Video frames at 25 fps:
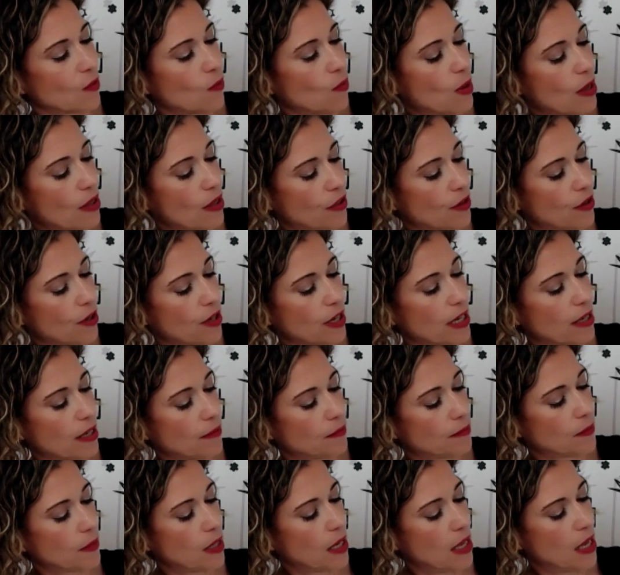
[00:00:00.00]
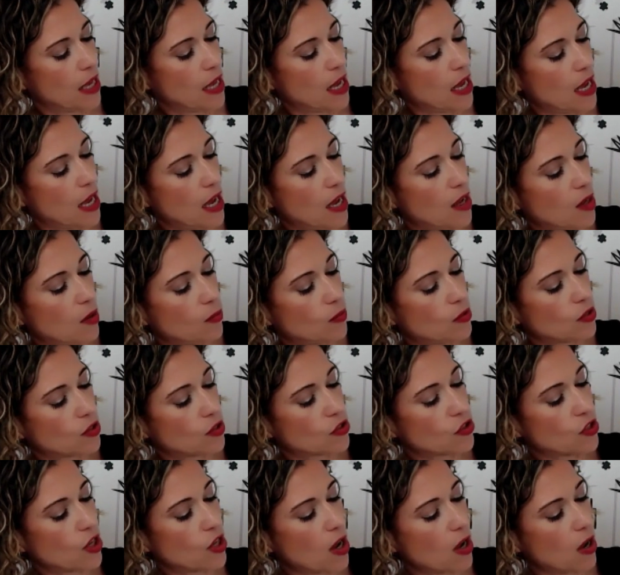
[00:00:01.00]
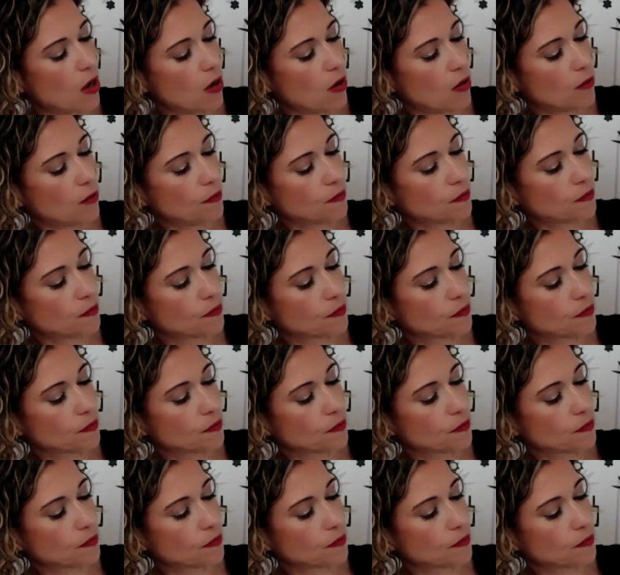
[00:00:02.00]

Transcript: 130. Um, so